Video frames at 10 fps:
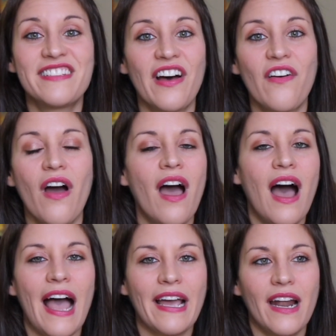so
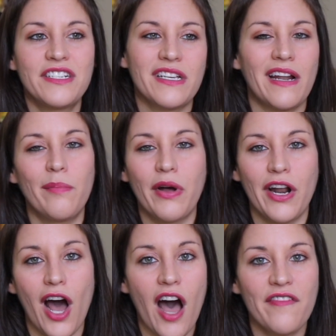I kind of put
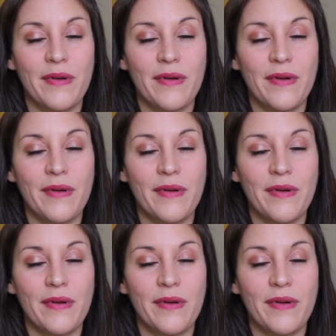it off,